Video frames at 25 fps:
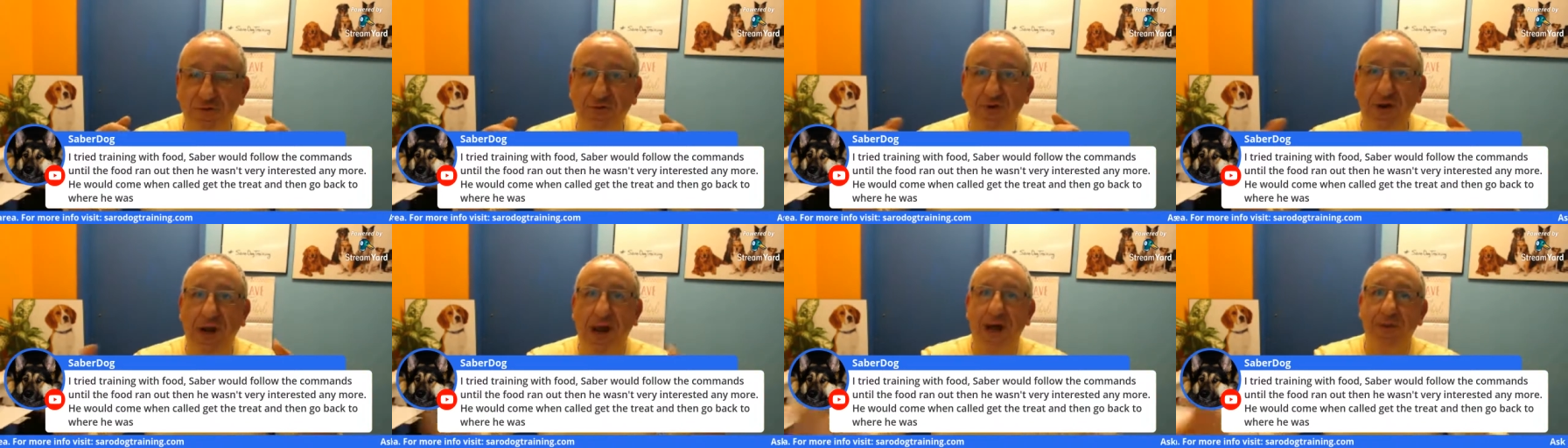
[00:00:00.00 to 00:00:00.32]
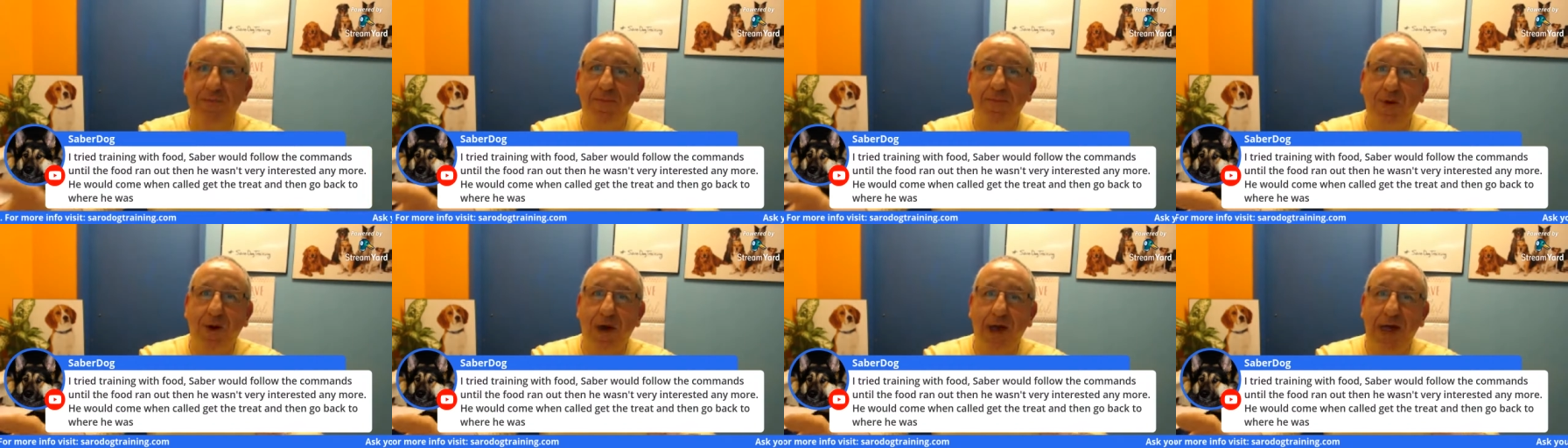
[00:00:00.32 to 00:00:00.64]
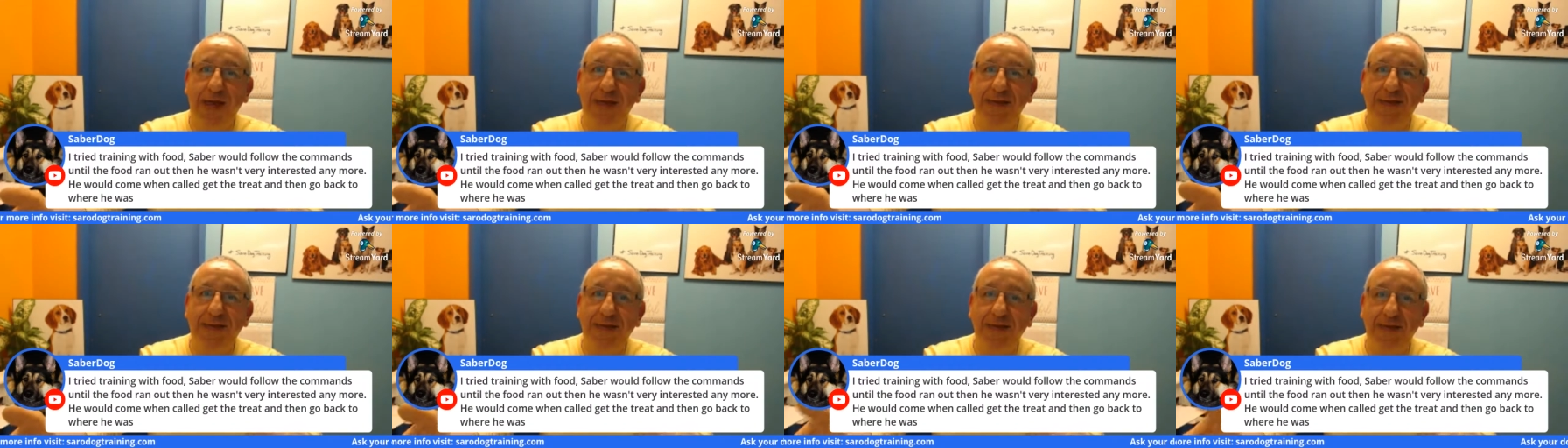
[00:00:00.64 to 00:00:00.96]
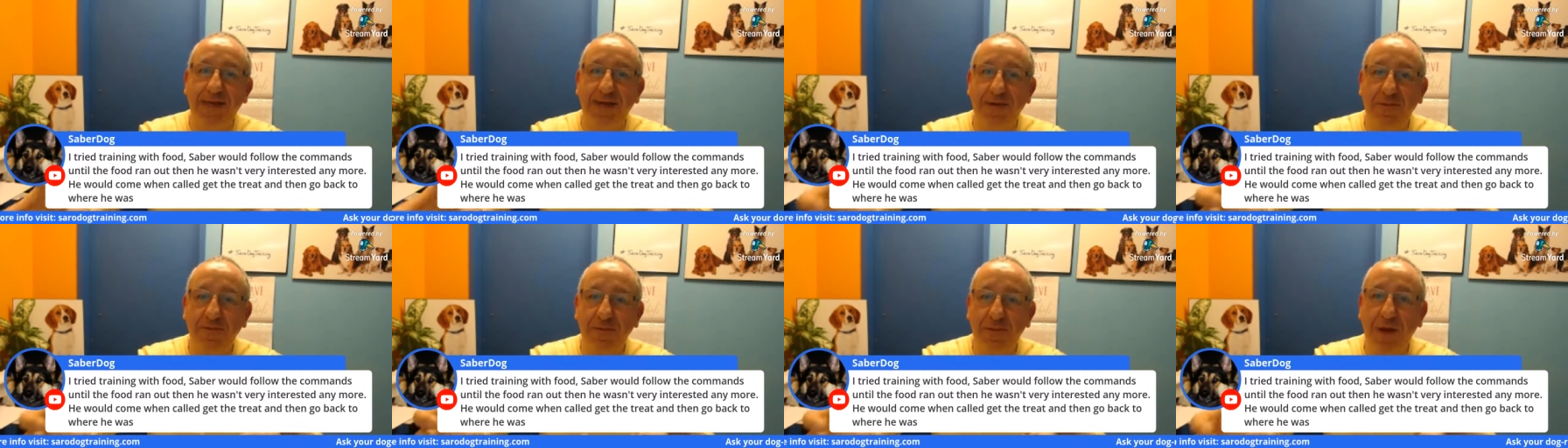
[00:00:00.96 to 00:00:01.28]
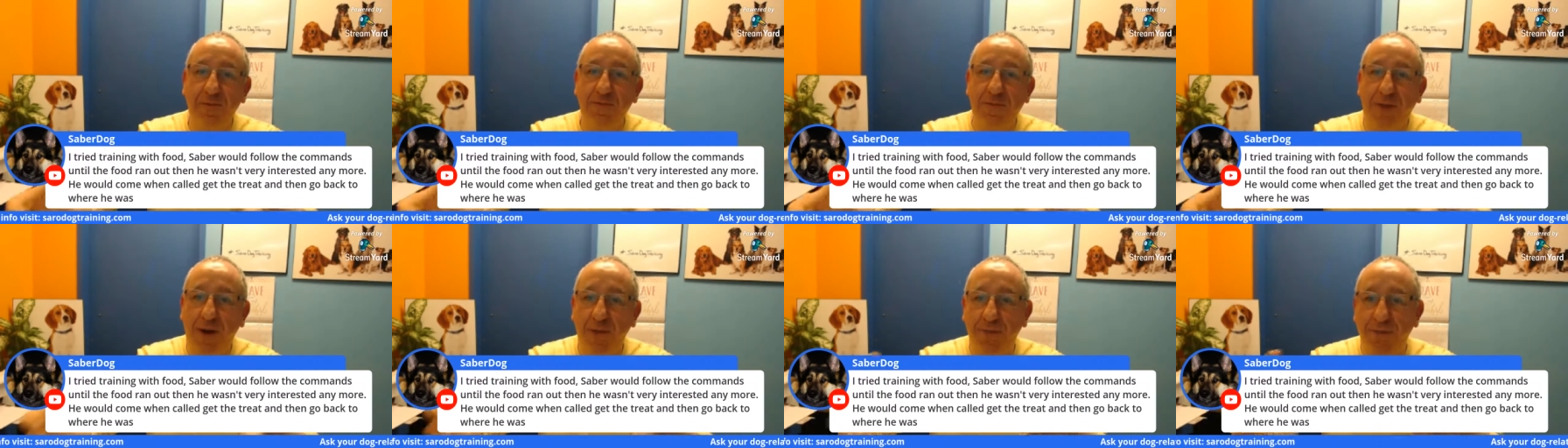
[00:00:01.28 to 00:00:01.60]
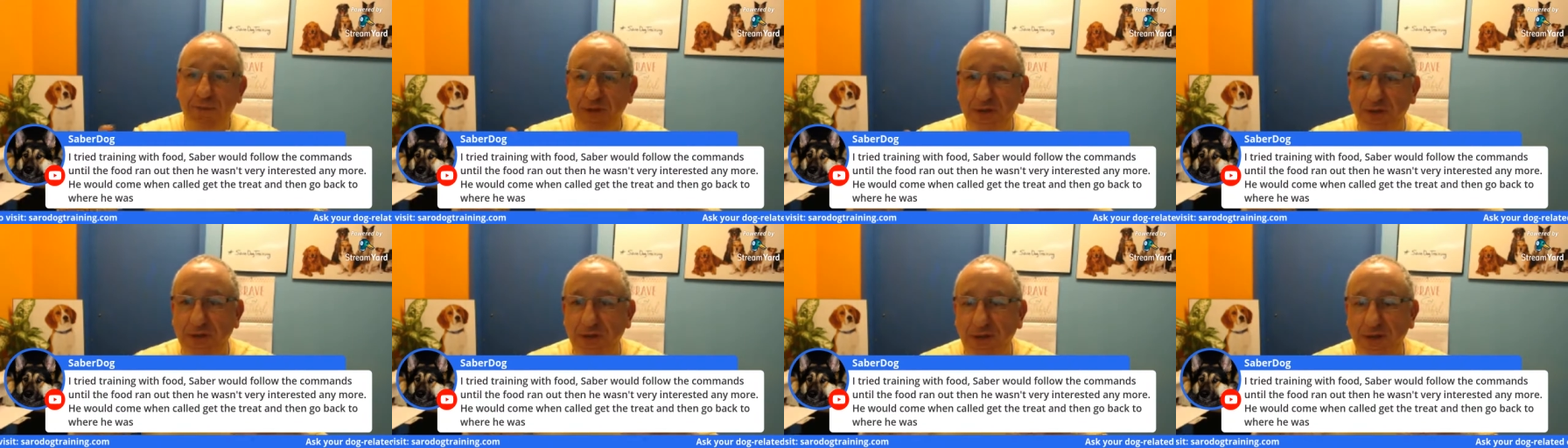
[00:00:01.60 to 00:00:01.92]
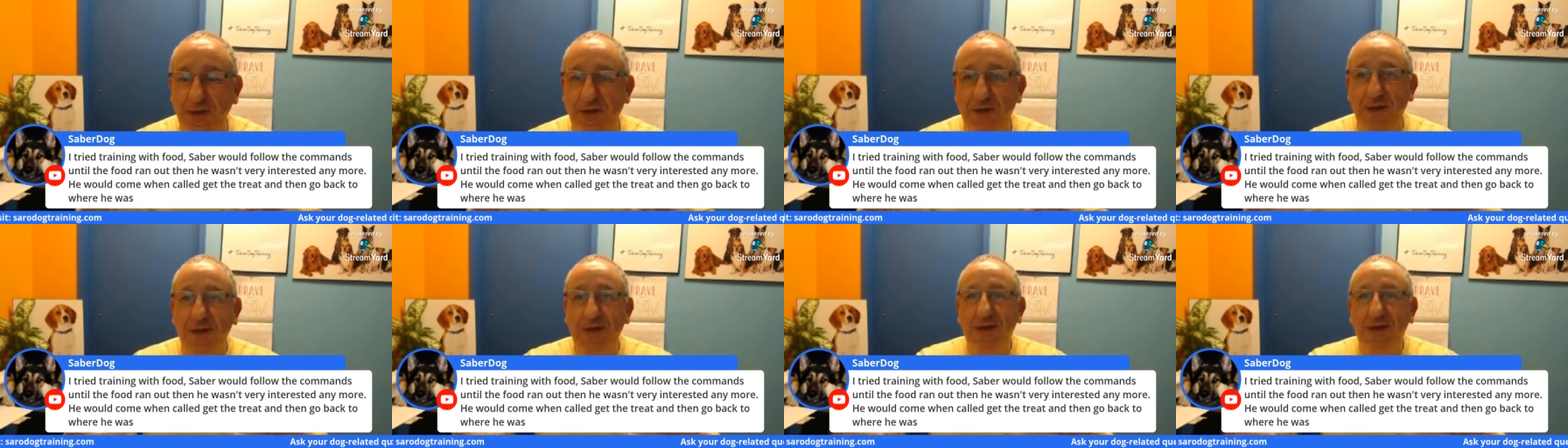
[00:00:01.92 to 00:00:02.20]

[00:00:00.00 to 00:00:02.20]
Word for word: grab annie my puppy